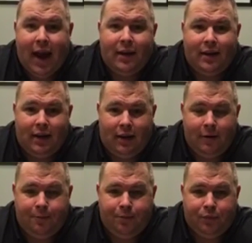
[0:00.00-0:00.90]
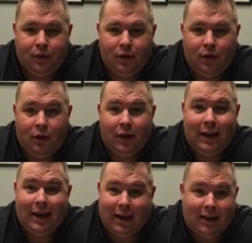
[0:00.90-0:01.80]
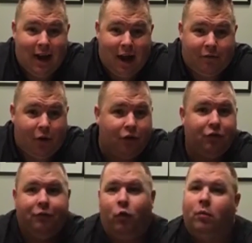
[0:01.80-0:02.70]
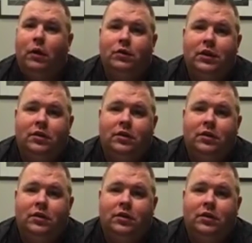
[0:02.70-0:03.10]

an entity you need to get that first and foremost.